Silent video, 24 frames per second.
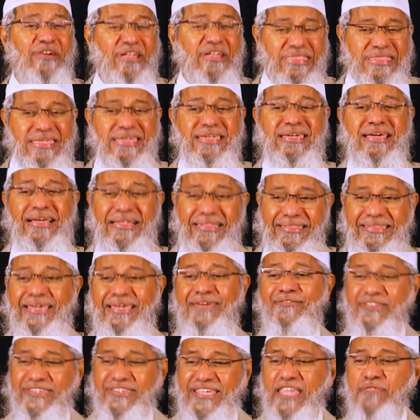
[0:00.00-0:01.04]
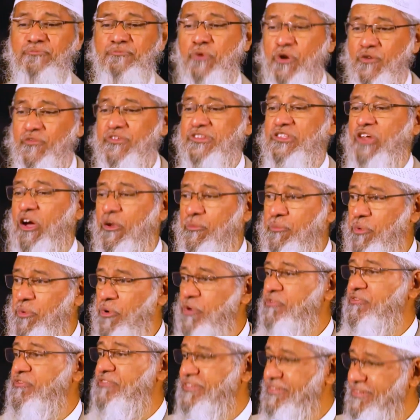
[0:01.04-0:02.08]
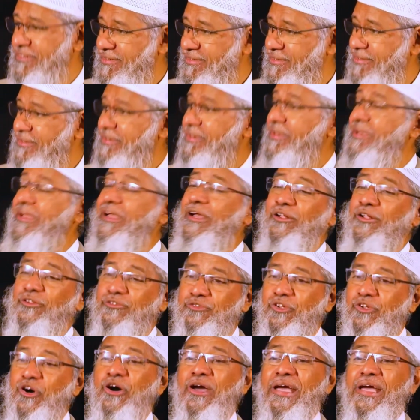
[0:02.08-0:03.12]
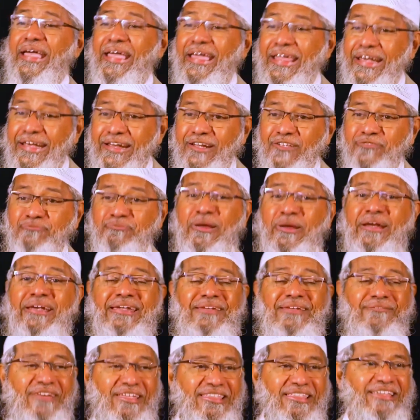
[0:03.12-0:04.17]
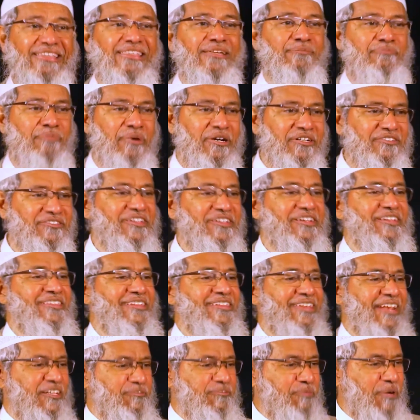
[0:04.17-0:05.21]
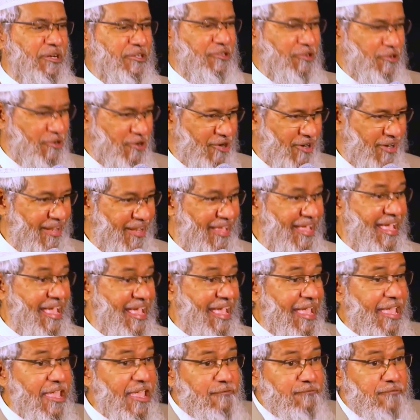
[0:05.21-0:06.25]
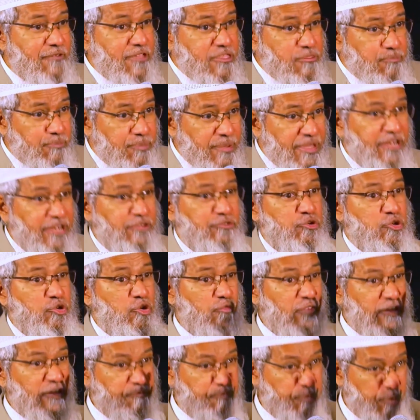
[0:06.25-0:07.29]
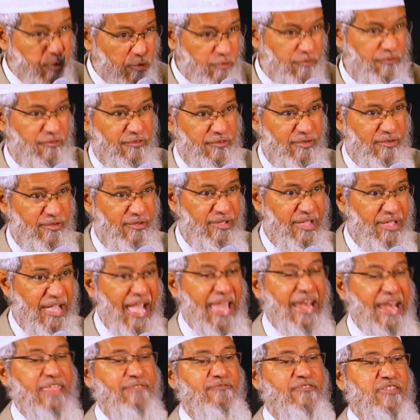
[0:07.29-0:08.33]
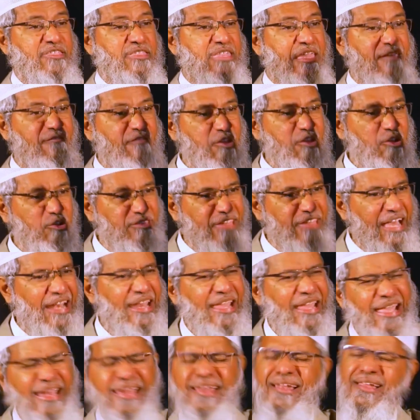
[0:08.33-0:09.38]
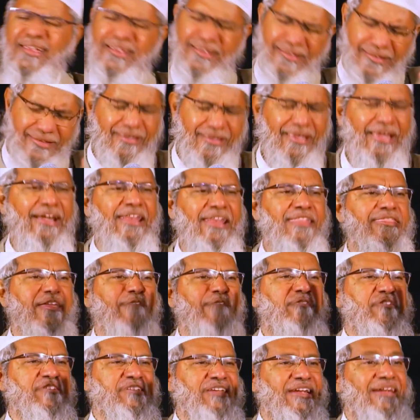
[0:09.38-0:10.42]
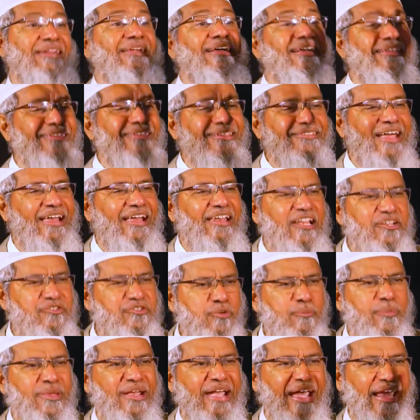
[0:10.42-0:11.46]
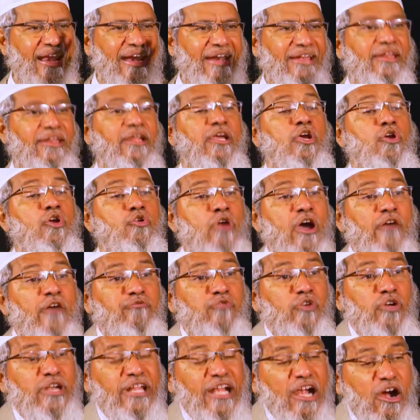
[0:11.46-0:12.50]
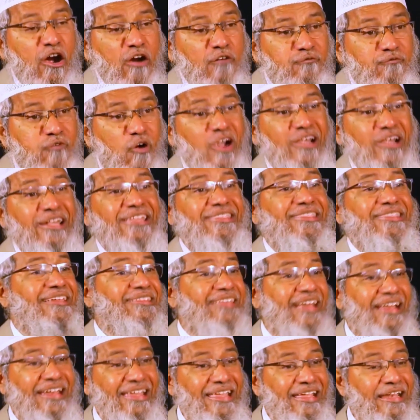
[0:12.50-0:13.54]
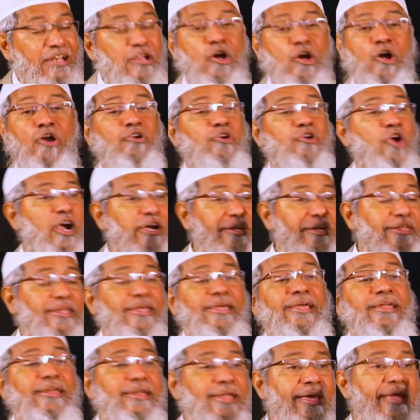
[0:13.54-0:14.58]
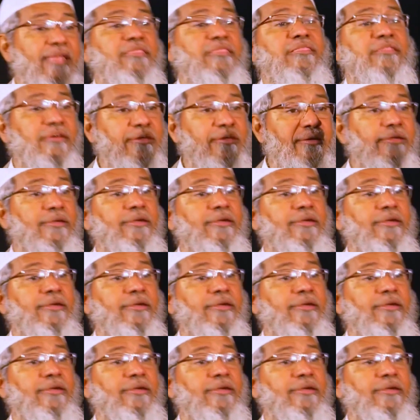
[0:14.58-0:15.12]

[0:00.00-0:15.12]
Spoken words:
out a single thing which I spoke without proof? So irrespective whether the person is an expert or not, if he speaks to you with proof, and if he's giving you dalil, it is sufficient. The dalil should be correct. You have to take out fault in the dalil, not in his